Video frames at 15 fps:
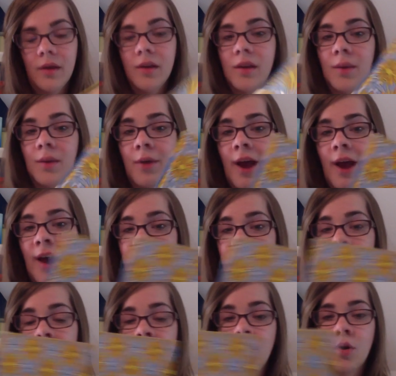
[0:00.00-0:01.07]
Surprised
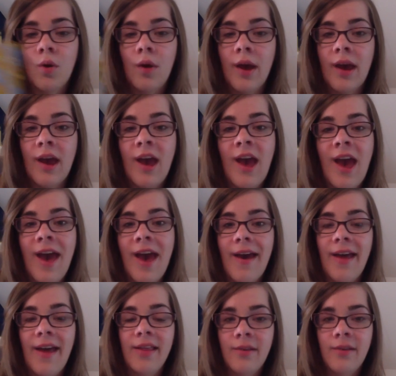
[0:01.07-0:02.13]
by Joy
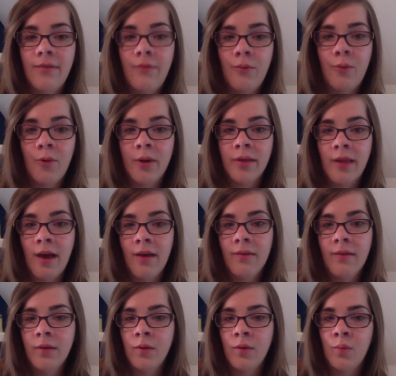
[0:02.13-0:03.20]
and the Four
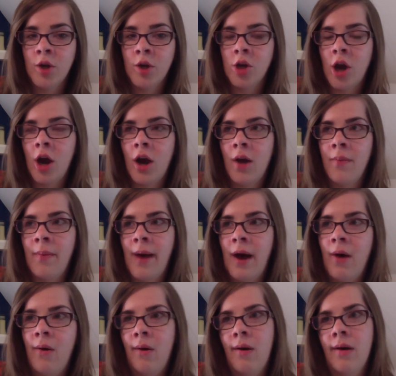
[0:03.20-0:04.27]
Loves, which are
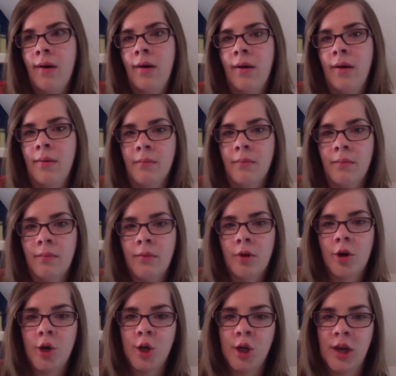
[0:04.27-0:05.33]
about
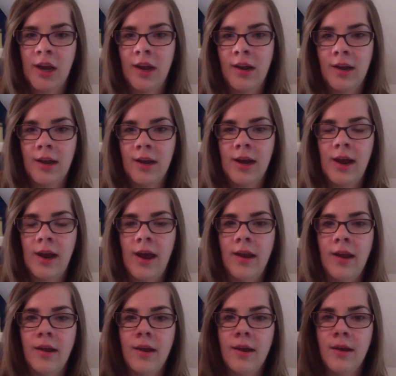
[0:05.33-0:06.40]
Christianity
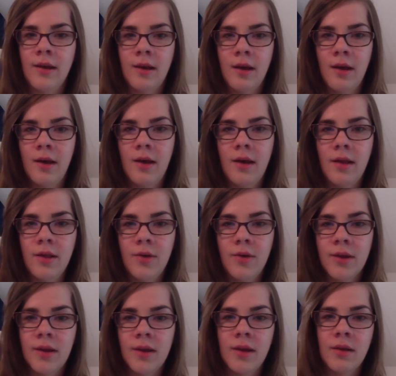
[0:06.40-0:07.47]
and
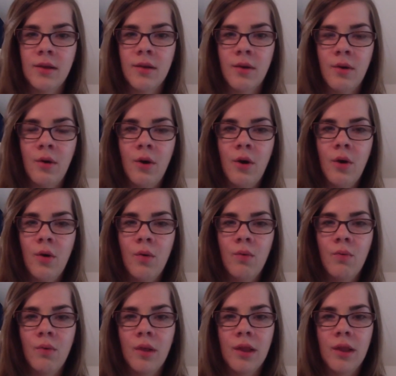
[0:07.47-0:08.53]
Lewis's
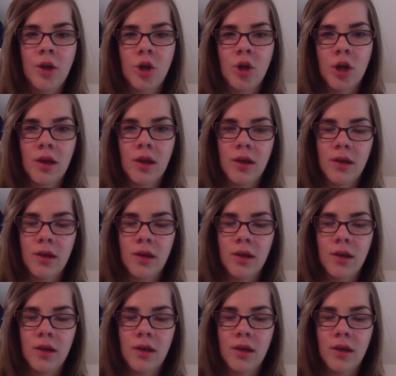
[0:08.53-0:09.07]
religious